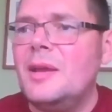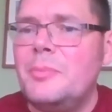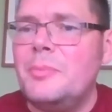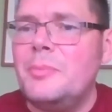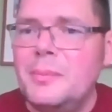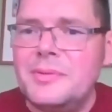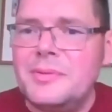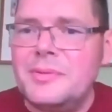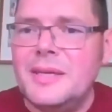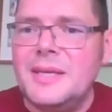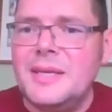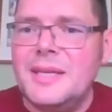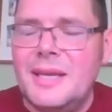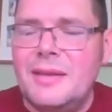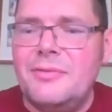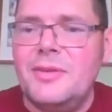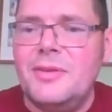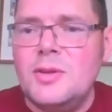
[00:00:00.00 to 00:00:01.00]
people think
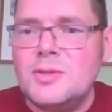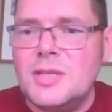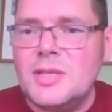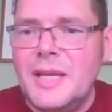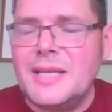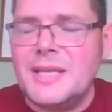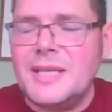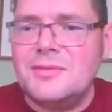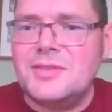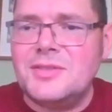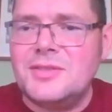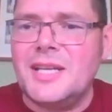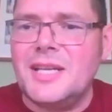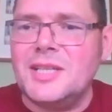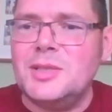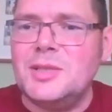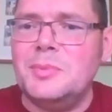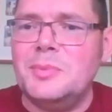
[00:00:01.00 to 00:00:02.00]
if you use a negative stature